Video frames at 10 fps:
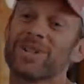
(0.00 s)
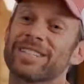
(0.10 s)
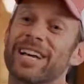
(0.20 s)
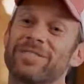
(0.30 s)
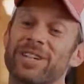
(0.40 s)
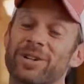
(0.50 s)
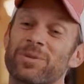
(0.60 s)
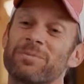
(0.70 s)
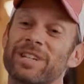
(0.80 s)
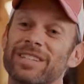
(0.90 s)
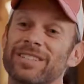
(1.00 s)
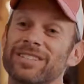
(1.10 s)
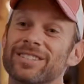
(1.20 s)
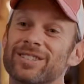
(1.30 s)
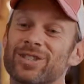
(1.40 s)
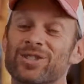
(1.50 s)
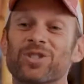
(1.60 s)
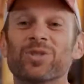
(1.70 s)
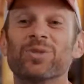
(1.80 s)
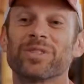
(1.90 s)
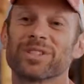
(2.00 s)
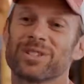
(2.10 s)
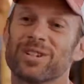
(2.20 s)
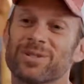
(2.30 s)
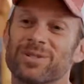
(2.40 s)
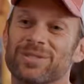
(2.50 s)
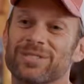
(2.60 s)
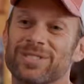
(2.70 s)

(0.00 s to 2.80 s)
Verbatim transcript: Would you like to have dinner with me? Just the two of us alone.